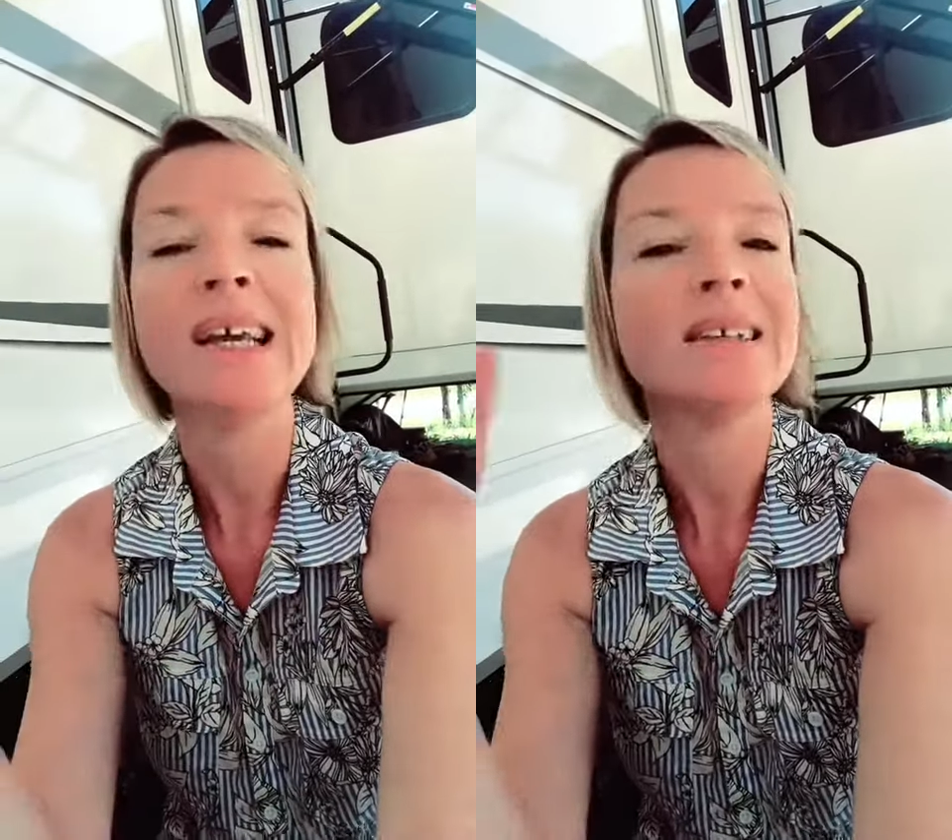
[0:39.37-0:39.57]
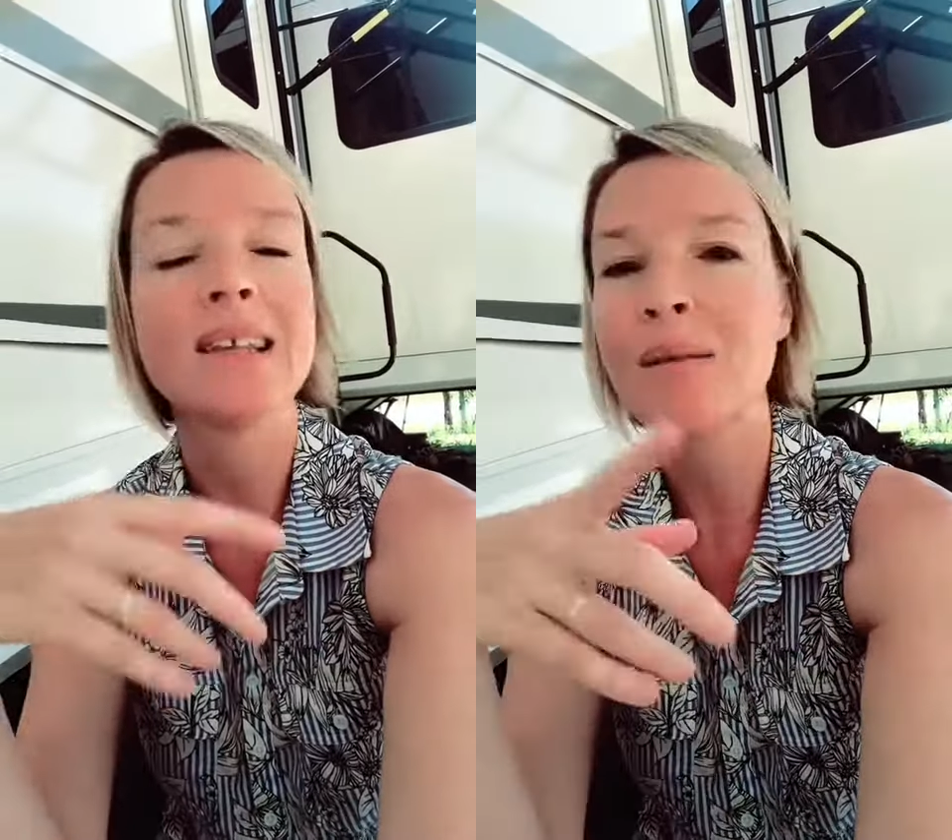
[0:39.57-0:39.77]

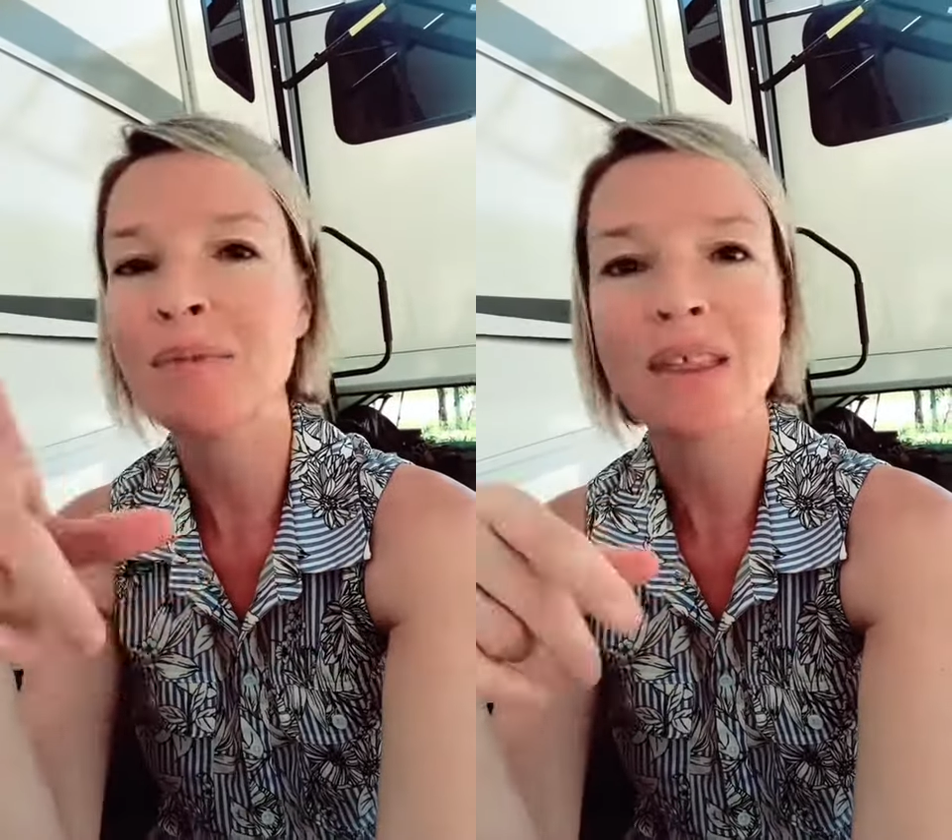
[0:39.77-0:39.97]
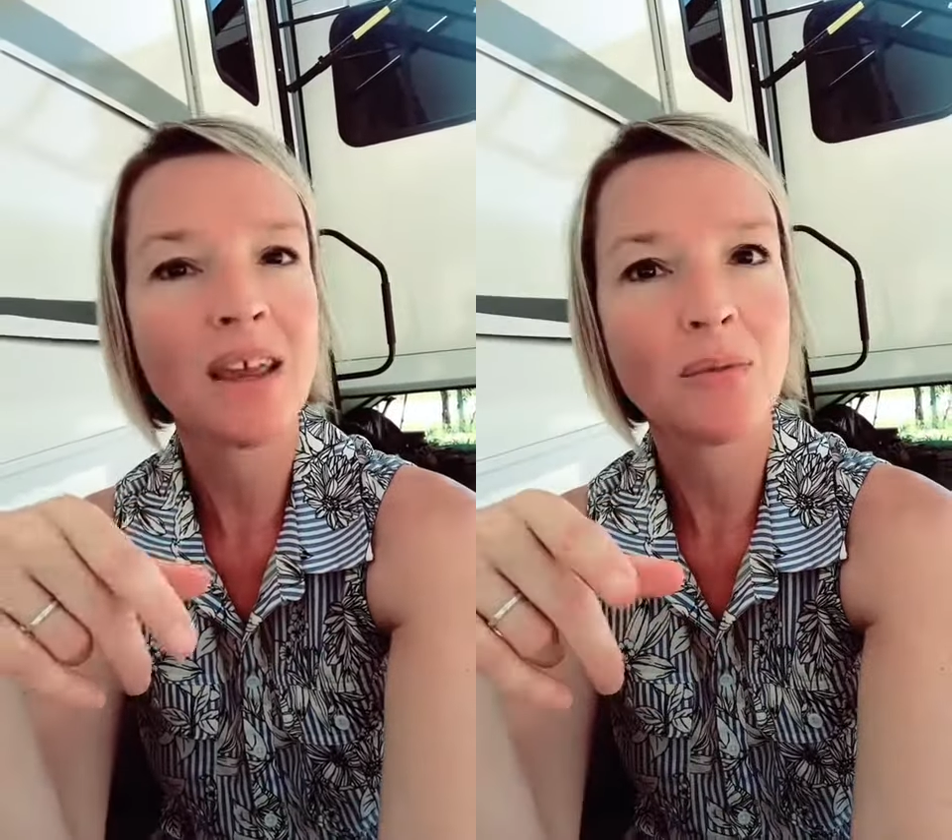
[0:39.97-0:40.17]
Same
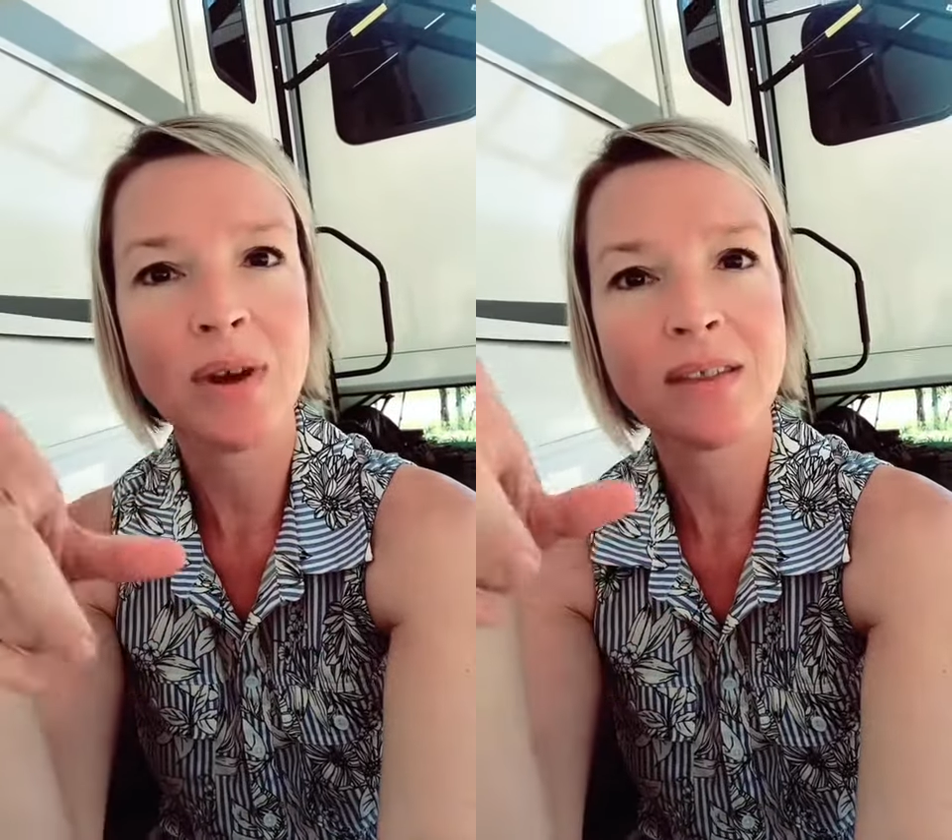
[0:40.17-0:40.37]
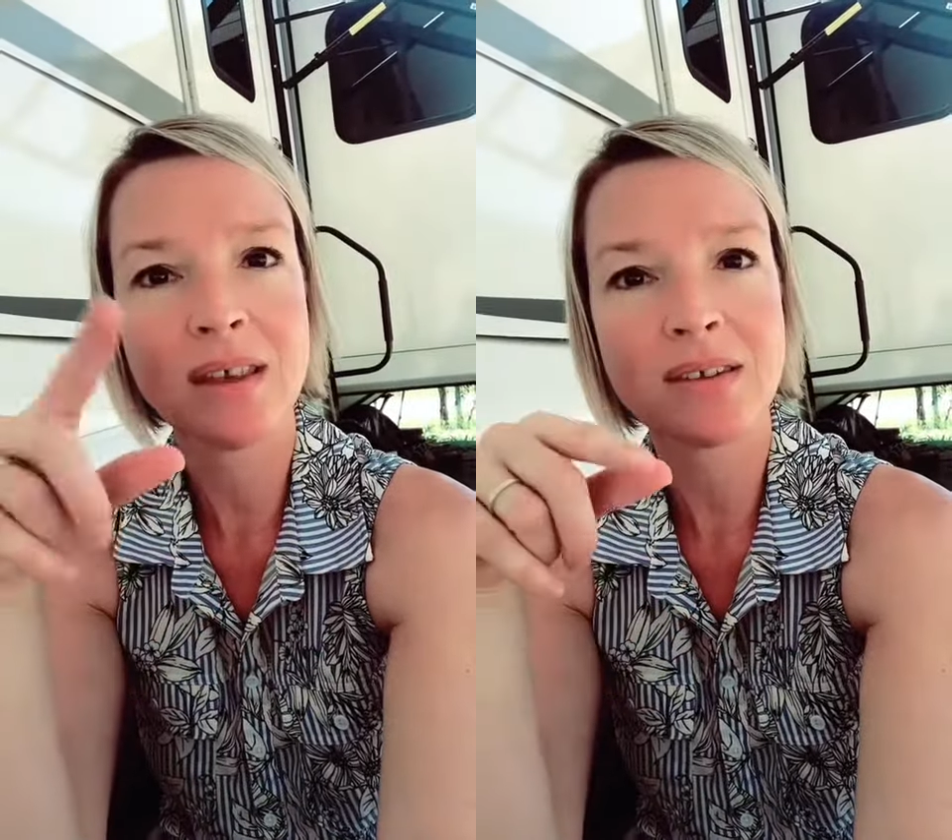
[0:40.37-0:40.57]
thing
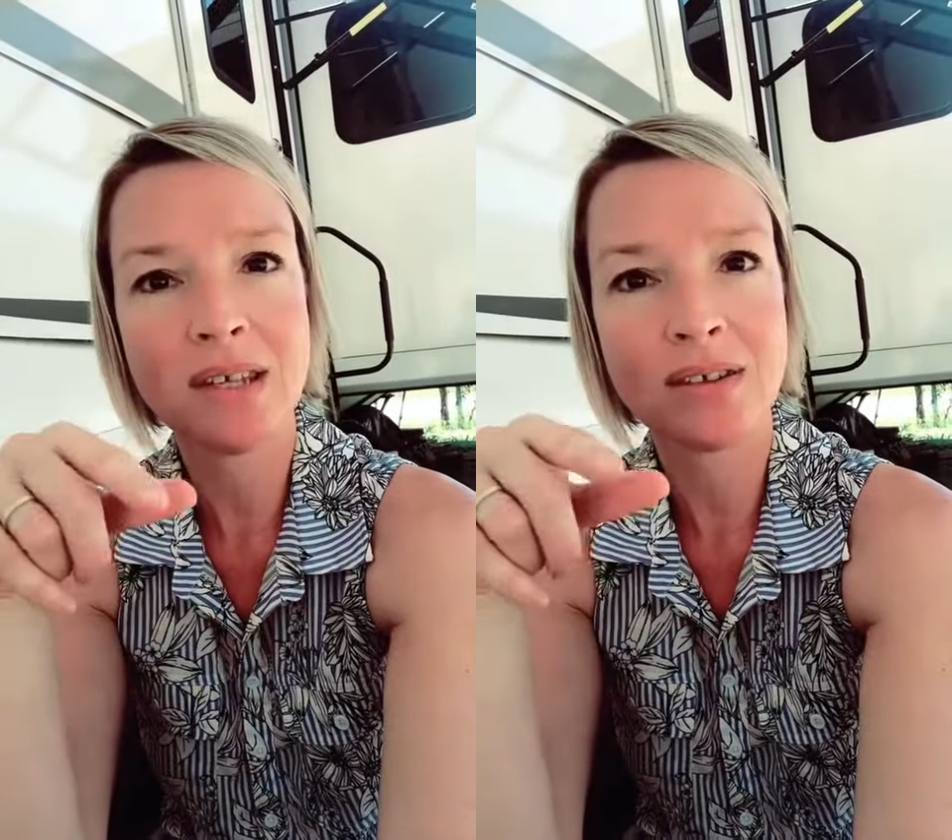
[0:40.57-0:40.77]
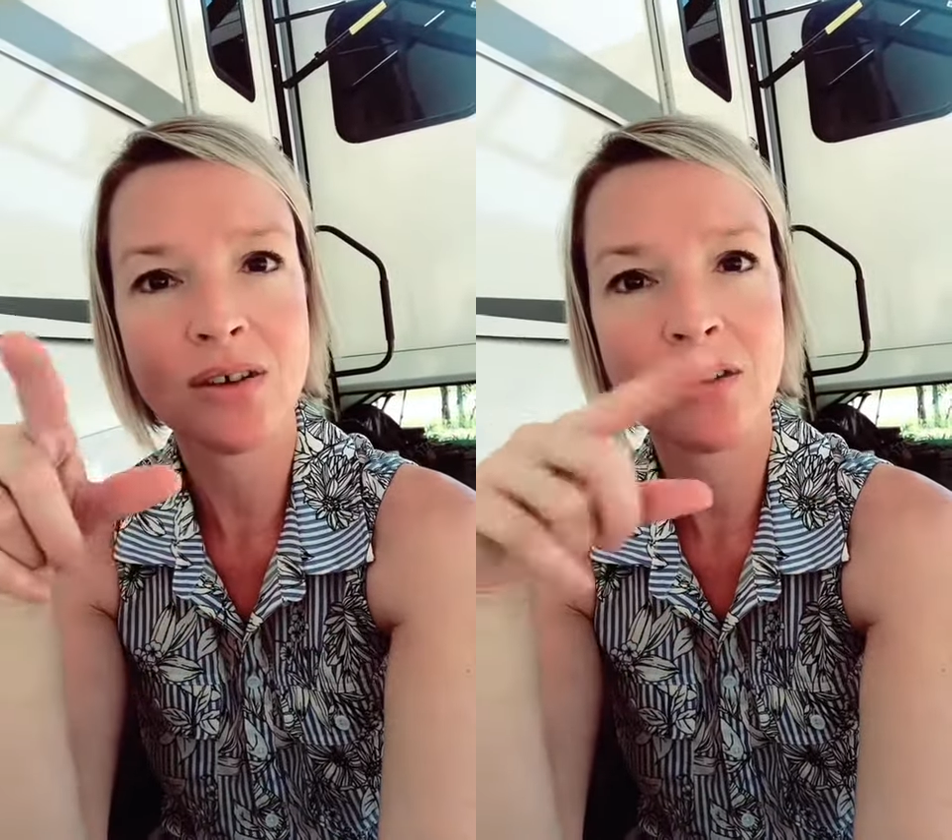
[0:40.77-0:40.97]
with
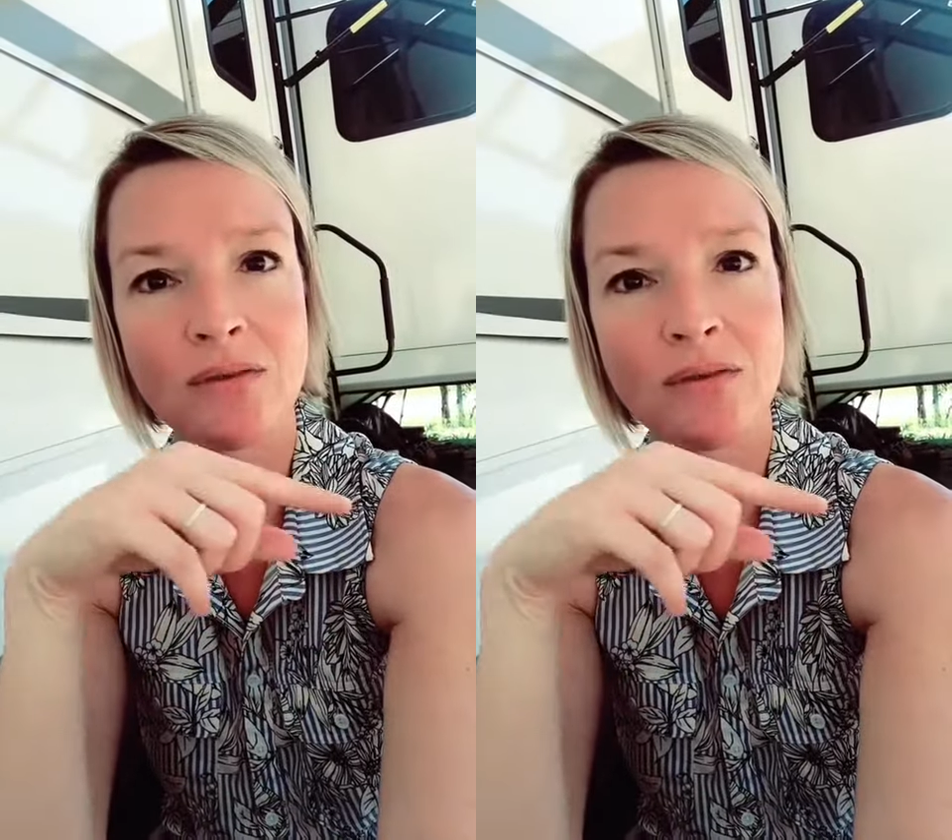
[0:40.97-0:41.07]
sea salt